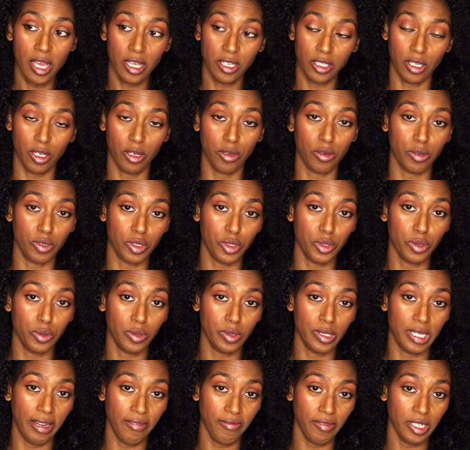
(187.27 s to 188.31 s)
So you
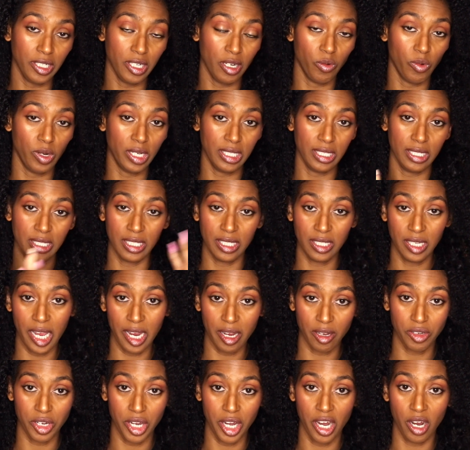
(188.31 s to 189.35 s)
definitely don't want to
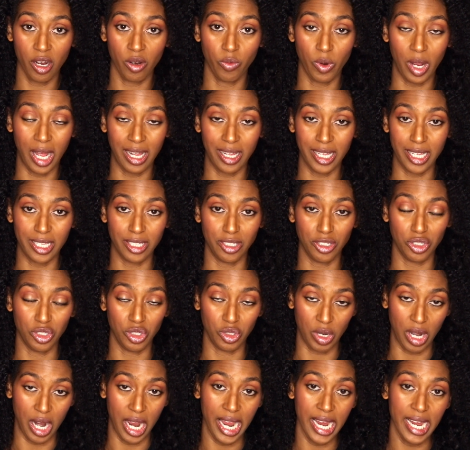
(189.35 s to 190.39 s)
detangle your hair while it's
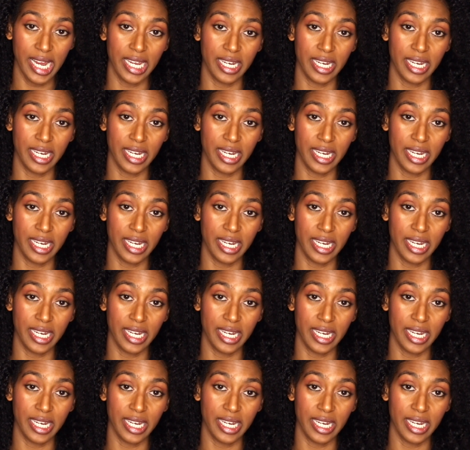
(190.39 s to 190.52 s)
dry.